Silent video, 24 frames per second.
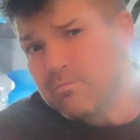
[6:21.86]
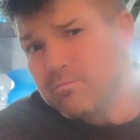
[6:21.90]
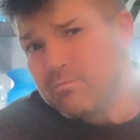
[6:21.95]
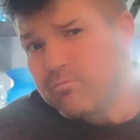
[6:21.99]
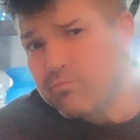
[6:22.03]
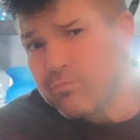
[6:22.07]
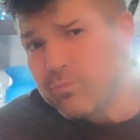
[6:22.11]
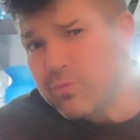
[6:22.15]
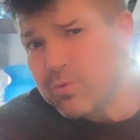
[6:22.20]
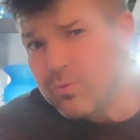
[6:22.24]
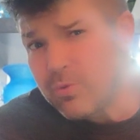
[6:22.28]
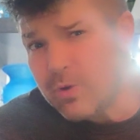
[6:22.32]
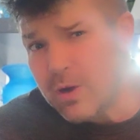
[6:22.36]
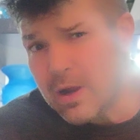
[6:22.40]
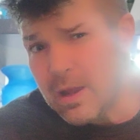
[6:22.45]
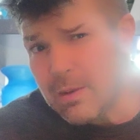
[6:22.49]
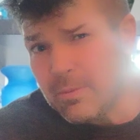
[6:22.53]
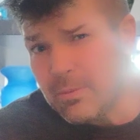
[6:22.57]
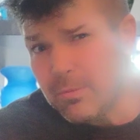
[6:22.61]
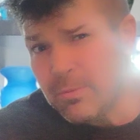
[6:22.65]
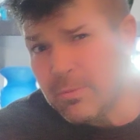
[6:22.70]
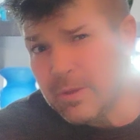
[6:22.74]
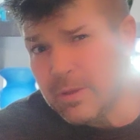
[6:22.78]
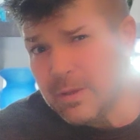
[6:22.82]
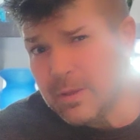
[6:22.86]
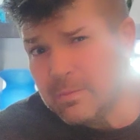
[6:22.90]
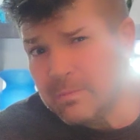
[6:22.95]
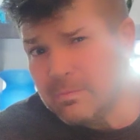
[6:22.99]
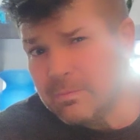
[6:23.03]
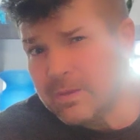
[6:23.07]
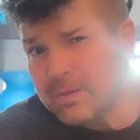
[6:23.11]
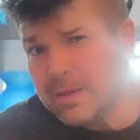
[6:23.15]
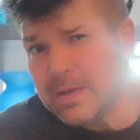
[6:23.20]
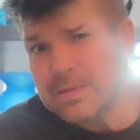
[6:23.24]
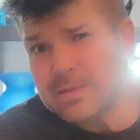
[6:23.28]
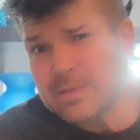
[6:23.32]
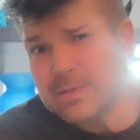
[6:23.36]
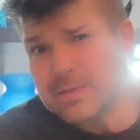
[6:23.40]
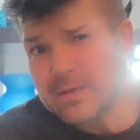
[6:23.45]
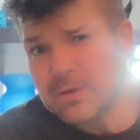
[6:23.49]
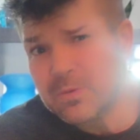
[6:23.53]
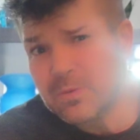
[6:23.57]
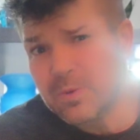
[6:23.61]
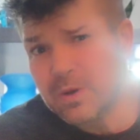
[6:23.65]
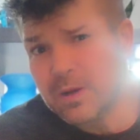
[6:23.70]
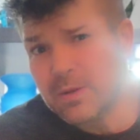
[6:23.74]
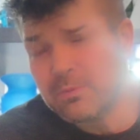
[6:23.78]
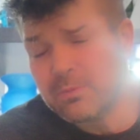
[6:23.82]
probably less than
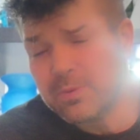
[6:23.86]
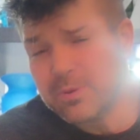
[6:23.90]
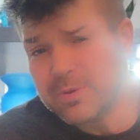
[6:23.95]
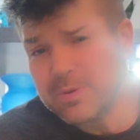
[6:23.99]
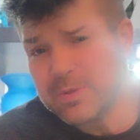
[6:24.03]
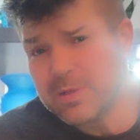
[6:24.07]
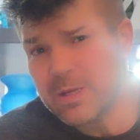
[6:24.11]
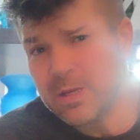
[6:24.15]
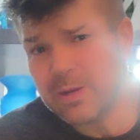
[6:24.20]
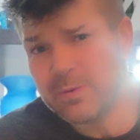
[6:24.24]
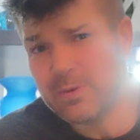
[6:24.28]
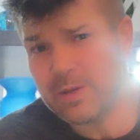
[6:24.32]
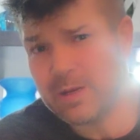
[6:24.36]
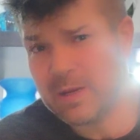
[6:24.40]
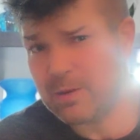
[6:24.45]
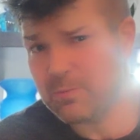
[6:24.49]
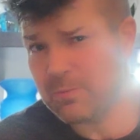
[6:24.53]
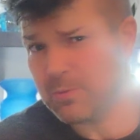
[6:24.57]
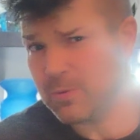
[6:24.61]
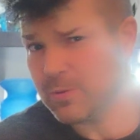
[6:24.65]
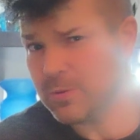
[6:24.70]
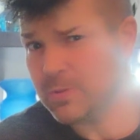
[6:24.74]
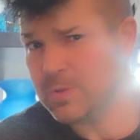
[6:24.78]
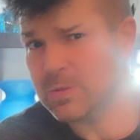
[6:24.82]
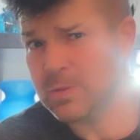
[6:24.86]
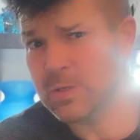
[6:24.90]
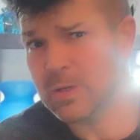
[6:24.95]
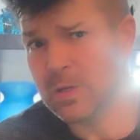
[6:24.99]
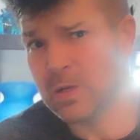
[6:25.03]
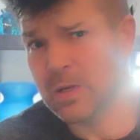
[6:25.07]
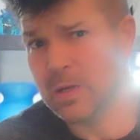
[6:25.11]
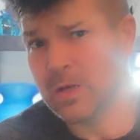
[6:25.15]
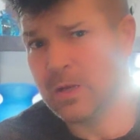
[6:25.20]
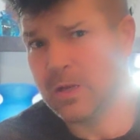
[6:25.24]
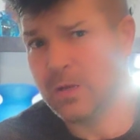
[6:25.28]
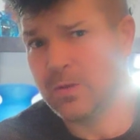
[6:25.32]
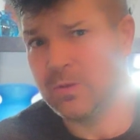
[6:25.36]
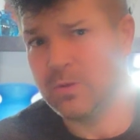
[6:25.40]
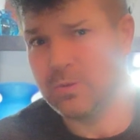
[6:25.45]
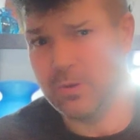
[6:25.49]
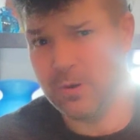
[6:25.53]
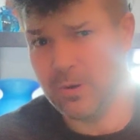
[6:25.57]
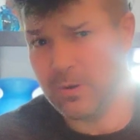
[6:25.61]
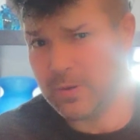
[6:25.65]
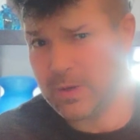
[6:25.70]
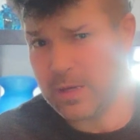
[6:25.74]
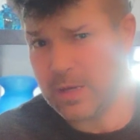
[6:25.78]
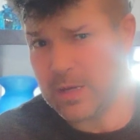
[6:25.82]
1% of emeralds
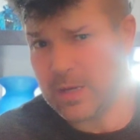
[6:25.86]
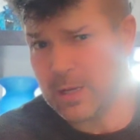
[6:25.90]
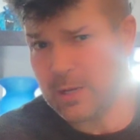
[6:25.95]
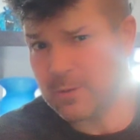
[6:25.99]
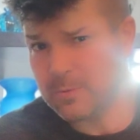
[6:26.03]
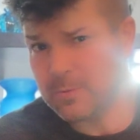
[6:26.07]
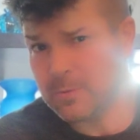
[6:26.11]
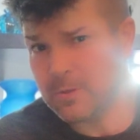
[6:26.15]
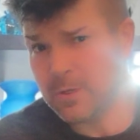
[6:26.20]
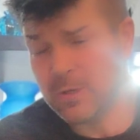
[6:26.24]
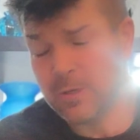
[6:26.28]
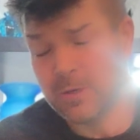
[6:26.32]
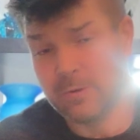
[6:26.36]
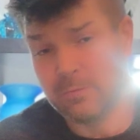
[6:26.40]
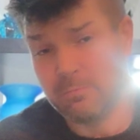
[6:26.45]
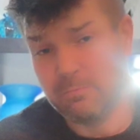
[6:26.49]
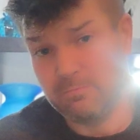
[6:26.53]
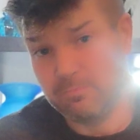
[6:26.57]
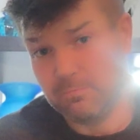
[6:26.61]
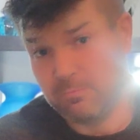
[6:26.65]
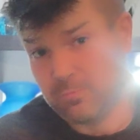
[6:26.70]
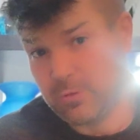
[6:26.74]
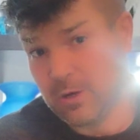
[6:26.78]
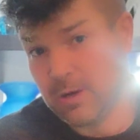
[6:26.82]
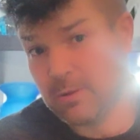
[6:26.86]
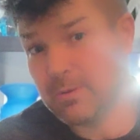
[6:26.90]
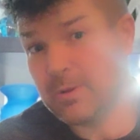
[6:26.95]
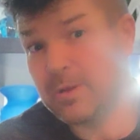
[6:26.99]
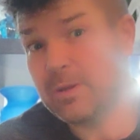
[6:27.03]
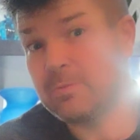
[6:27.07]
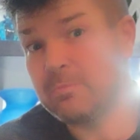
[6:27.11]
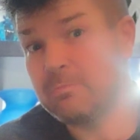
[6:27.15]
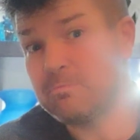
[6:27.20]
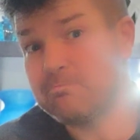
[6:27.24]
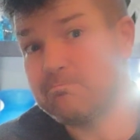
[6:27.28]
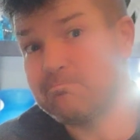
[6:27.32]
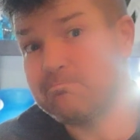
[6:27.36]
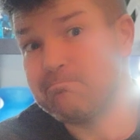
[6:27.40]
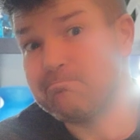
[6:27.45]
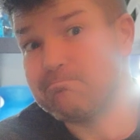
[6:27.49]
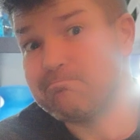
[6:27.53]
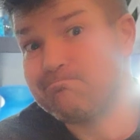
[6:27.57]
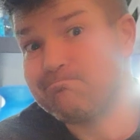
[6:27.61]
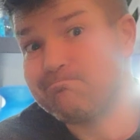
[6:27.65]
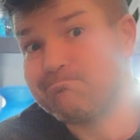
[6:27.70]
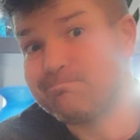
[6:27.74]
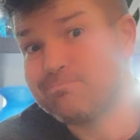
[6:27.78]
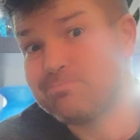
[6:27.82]
don't have, probably
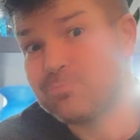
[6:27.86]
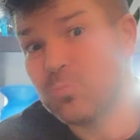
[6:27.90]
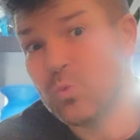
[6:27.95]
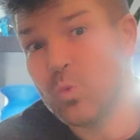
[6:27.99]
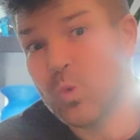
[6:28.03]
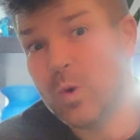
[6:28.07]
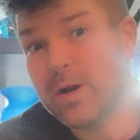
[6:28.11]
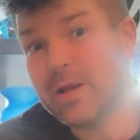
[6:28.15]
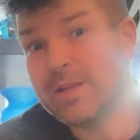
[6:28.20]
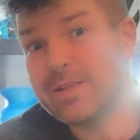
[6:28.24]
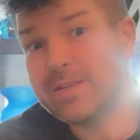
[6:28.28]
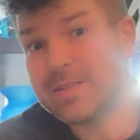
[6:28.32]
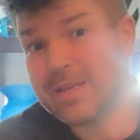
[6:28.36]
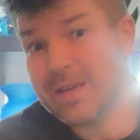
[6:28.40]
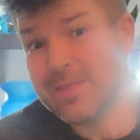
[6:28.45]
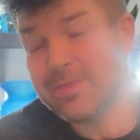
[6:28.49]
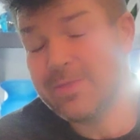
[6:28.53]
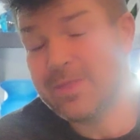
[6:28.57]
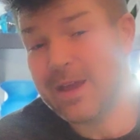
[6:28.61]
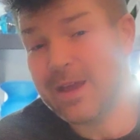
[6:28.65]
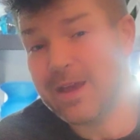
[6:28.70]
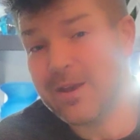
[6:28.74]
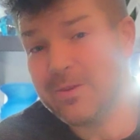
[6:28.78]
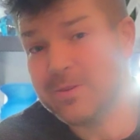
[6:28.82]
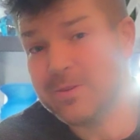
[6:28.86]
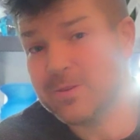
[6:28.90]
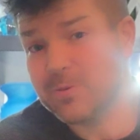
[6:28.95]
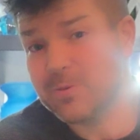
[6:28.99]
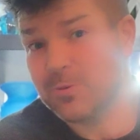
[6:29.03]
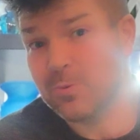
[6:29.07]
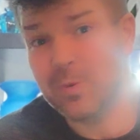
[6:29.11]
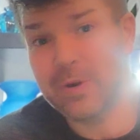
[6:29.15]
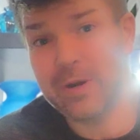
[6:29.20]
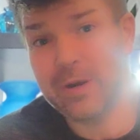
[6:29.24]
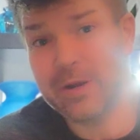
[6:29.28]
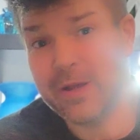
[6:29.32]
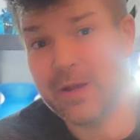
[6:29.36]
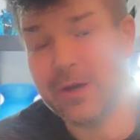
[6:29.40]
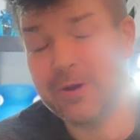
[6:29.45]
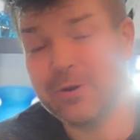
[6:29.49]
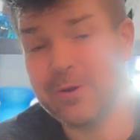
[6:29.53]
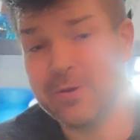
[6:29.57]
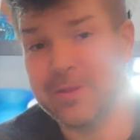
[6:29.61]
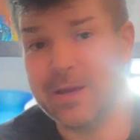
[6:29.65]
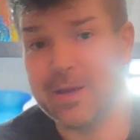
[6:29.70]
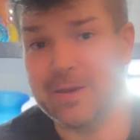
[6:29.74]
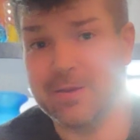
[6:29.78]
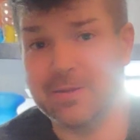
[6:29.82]
1 in 10,000 or 1 in
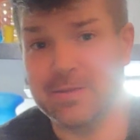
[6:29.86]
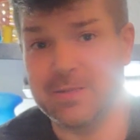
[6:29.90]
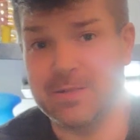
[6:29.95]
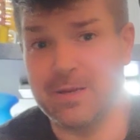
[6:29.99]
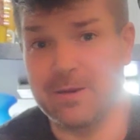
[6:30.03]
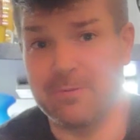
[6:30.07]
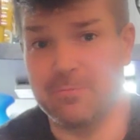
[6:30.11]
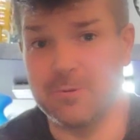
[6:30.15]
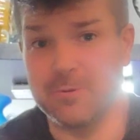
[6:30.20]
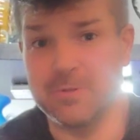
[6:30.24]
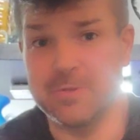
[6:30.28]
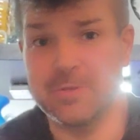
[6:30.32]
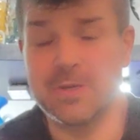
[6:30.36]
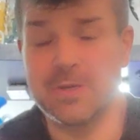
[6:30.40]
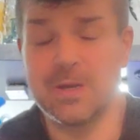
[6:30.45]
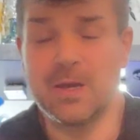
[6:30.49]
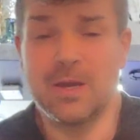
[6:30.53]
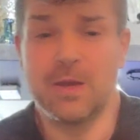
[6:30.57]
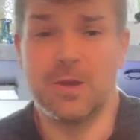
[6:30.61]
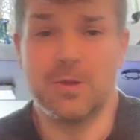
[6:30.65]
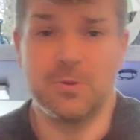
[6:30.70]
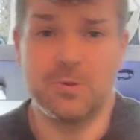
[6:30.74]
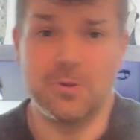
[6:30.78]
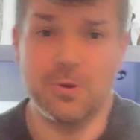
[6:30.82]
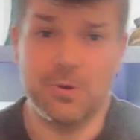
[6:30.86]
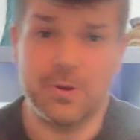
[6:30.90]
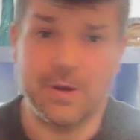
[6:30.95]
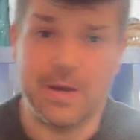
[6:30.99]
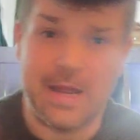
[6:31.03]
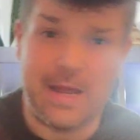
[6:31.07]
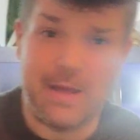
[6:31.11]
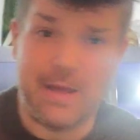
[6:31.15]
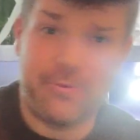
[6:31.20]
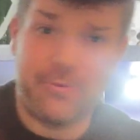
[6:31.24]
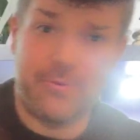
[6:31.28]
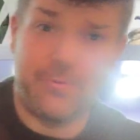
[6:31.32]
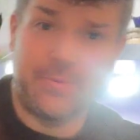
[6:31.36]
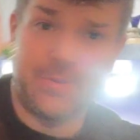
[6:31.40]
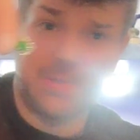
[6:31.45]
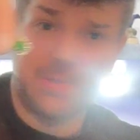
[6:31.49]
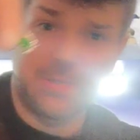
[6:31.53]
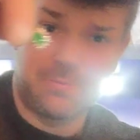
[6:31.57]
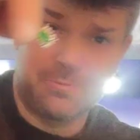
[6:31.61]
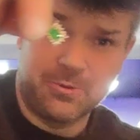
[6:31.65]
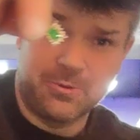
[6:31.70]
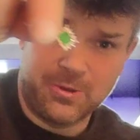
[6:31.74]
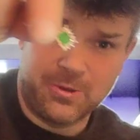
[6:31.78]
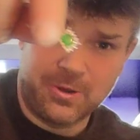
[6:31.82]
100,000 emeralds don't have a
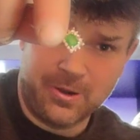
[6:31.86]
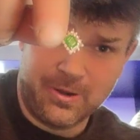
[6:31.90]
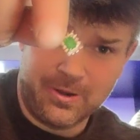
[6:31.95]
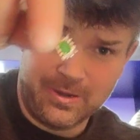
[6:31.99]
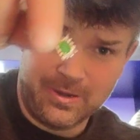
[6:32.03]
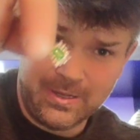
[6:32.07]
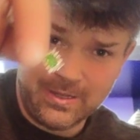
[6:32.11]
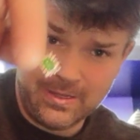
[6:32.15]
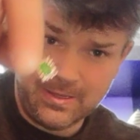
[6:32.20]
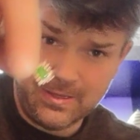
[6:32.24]
visible Gardene.